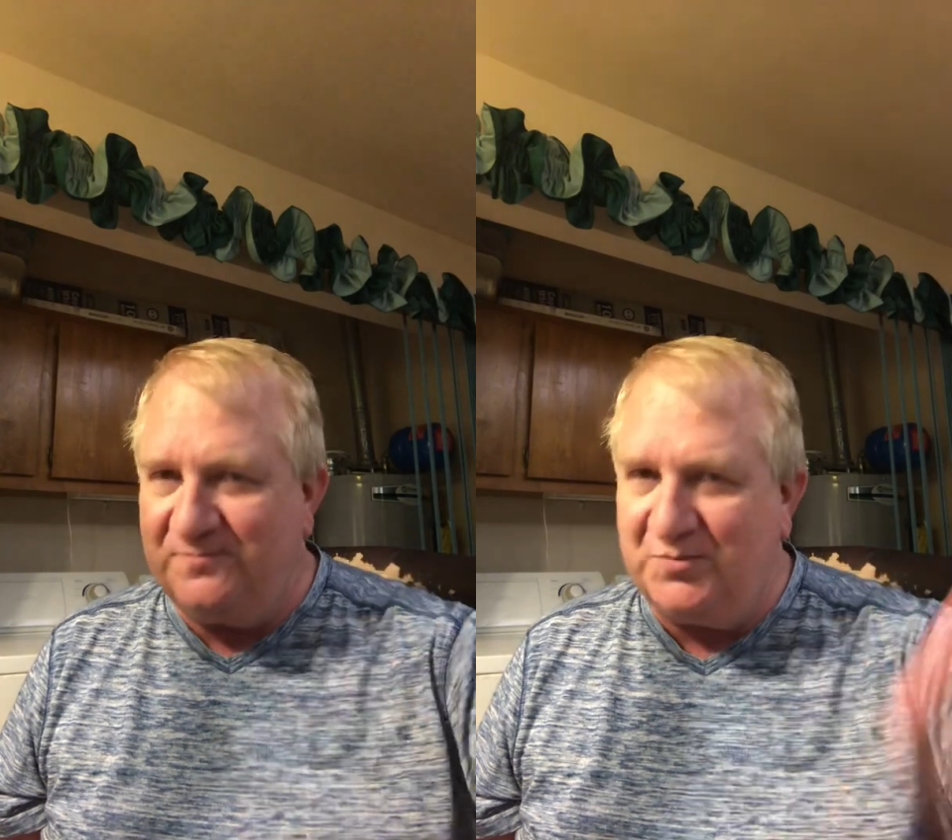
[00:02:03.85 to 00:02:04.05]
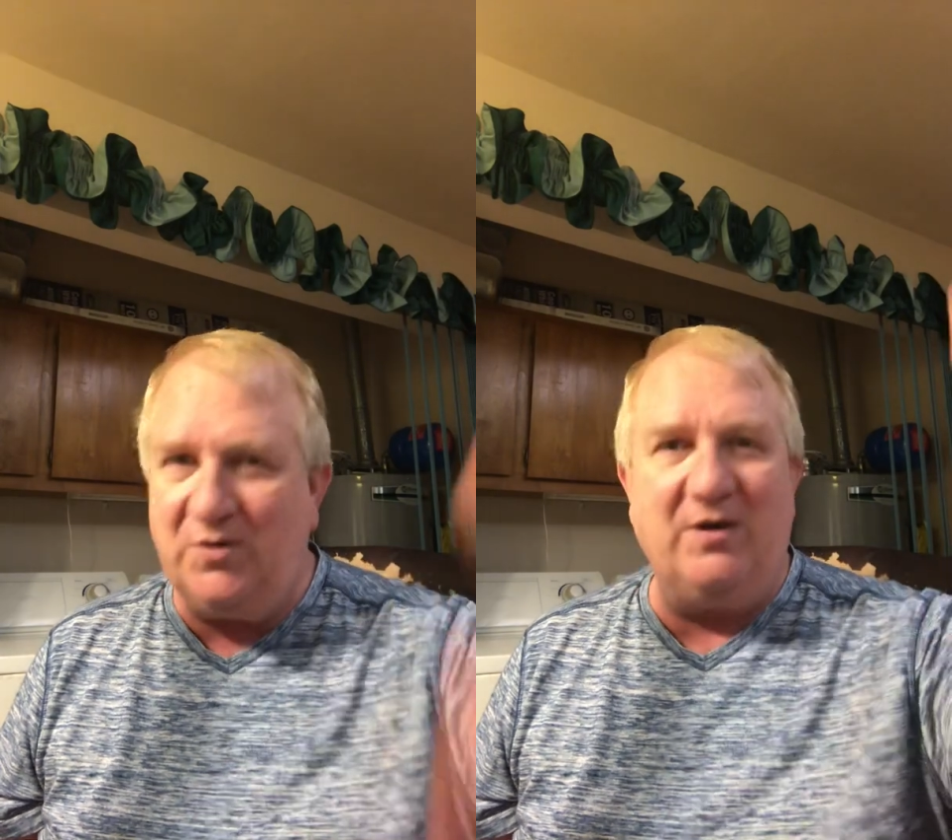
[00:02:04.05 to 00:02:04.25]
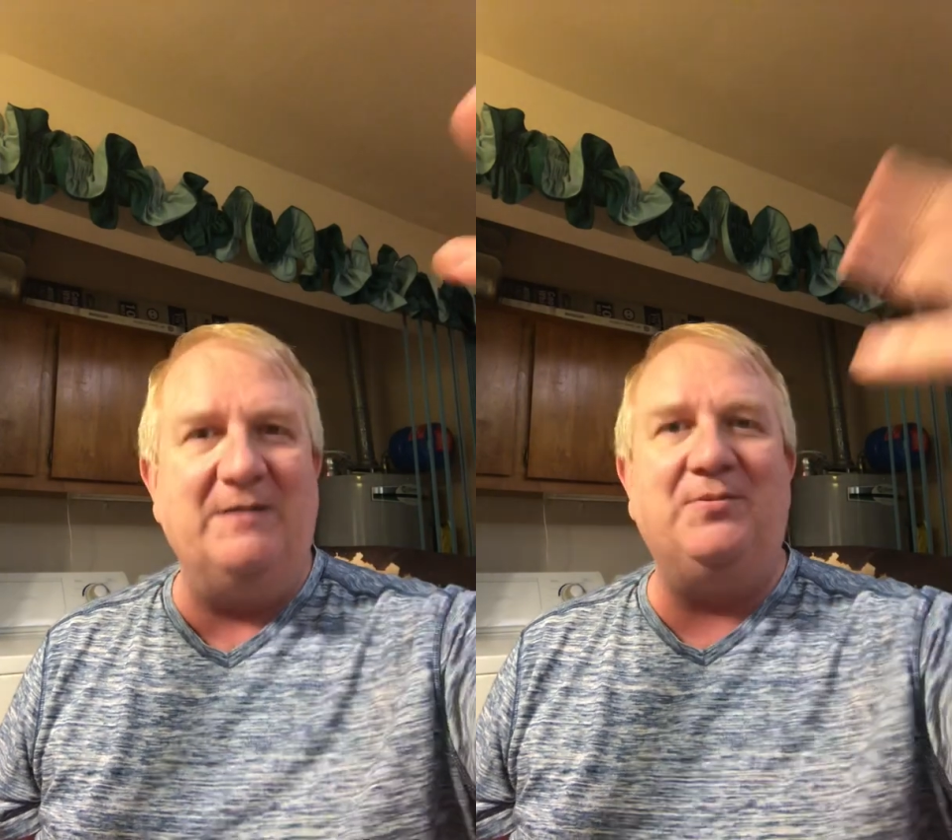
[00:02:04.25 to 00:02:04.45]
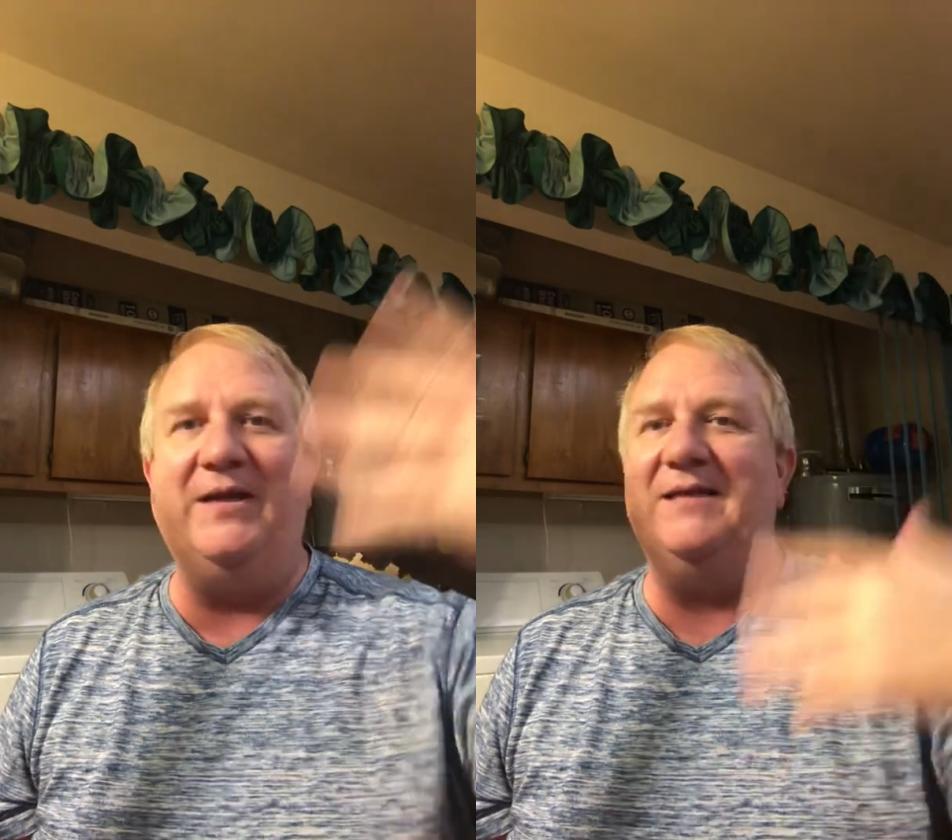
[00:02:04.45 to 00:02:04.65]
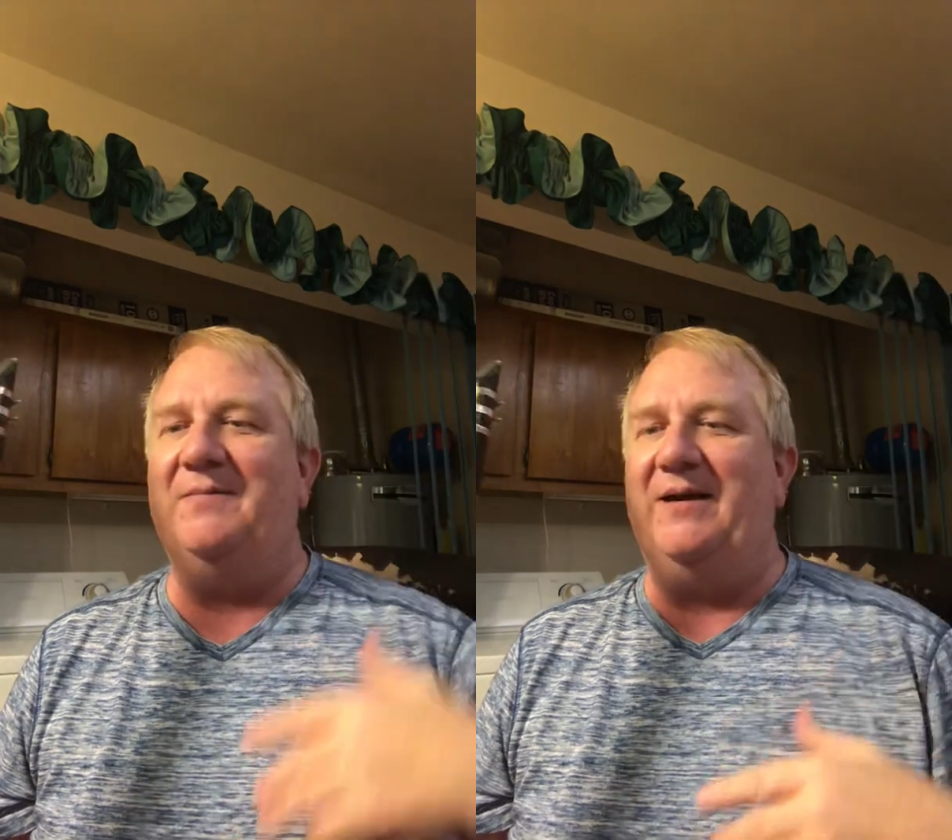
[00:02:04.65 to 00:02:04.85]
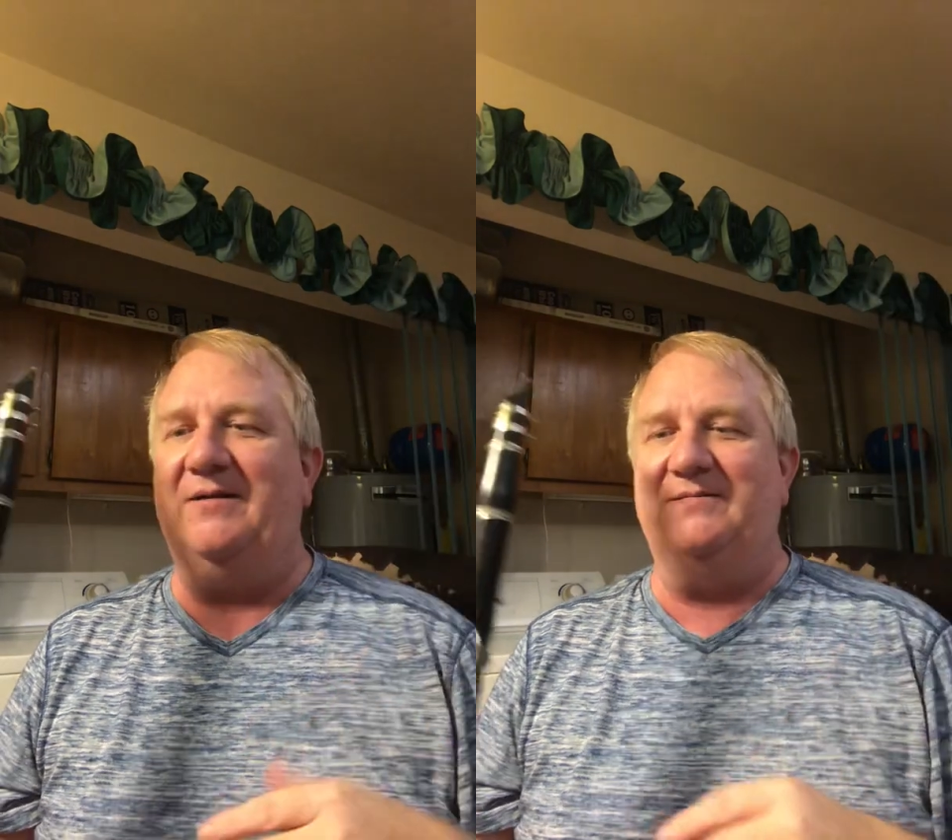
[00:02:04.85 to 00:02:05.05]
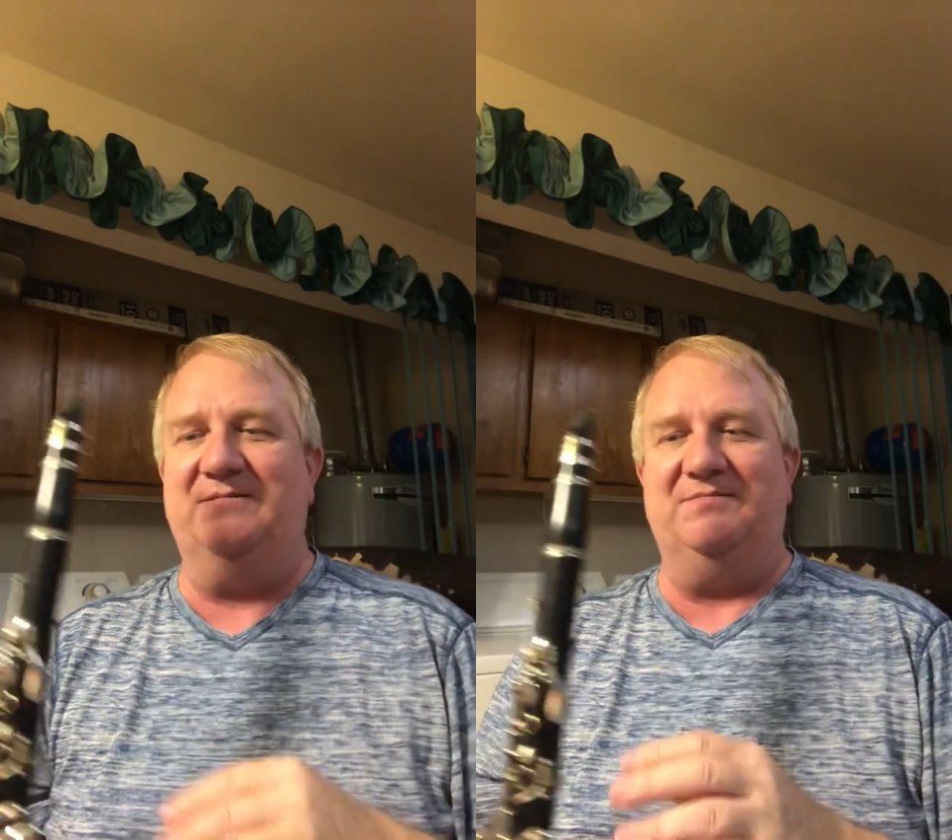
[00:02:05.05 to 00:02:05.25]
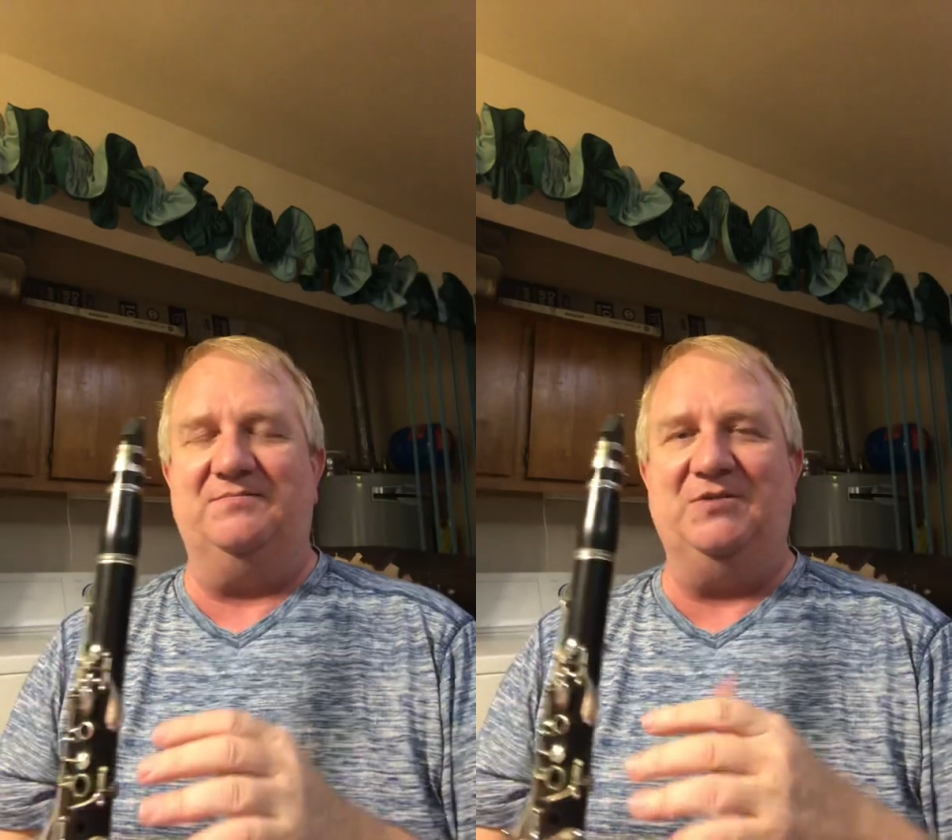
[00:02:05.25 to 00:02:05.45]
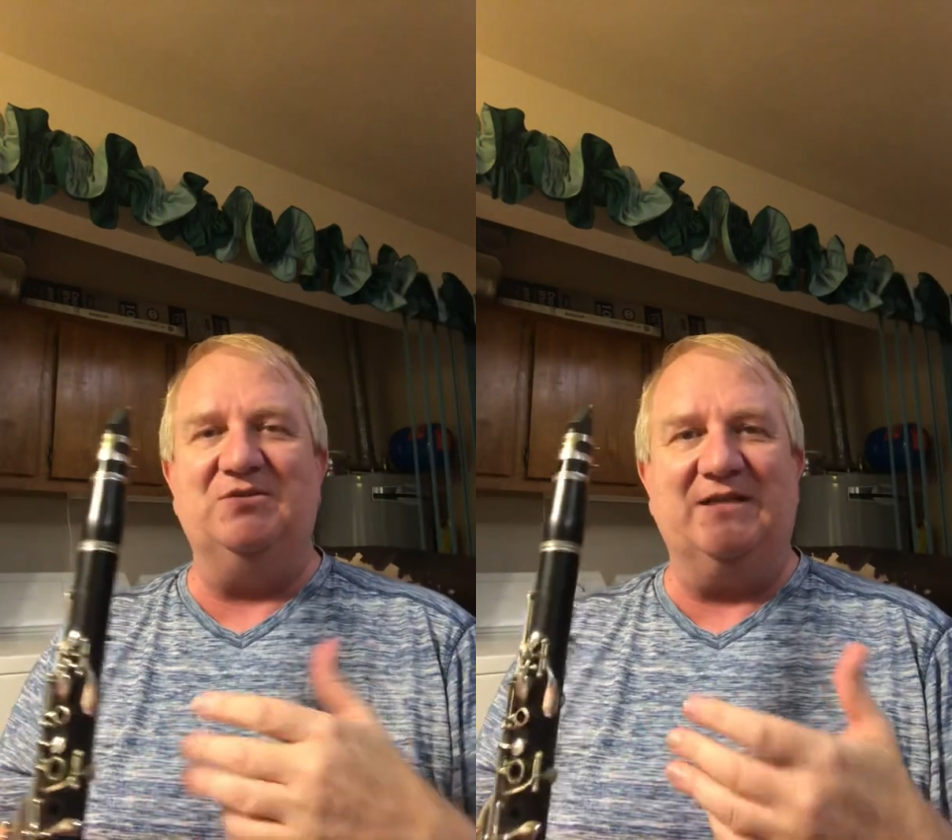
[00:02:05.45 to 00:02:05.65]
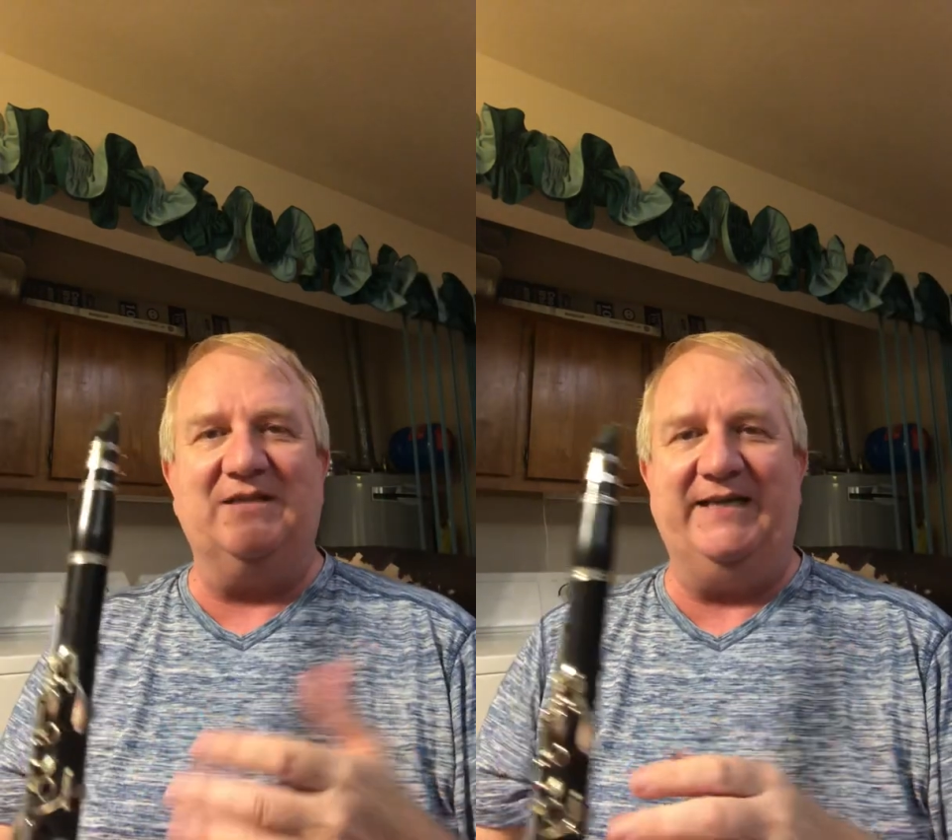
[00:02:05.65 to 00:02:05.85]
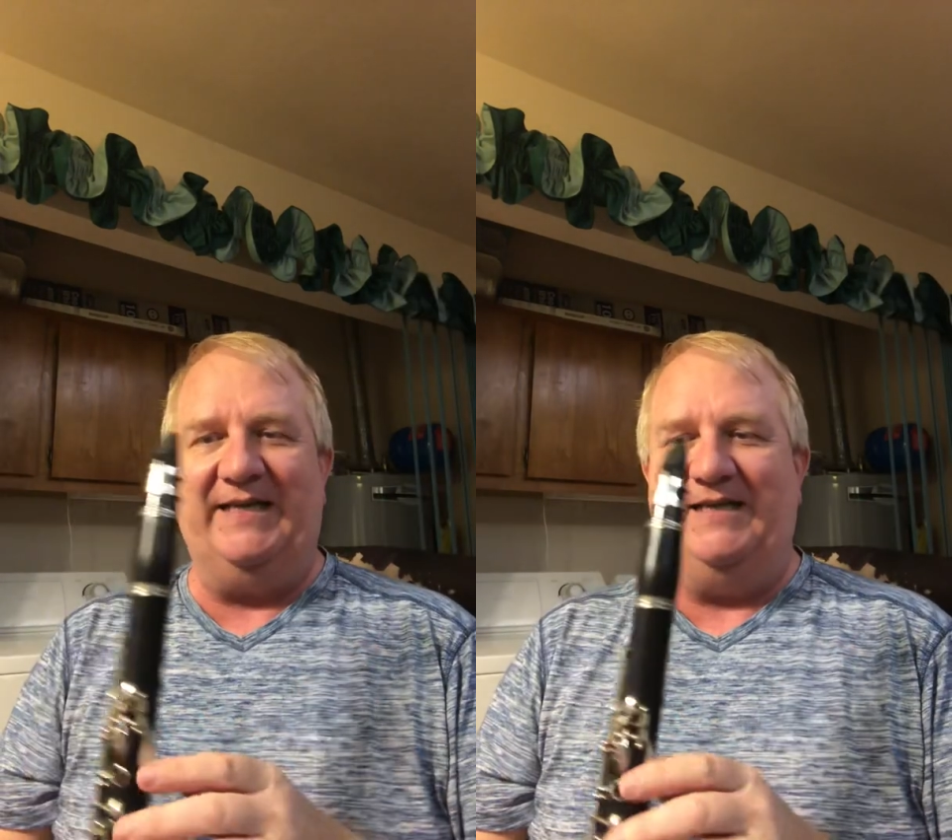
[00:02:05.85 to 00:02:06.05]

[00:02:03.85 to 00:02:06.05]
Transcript: Go ahead and play them out musically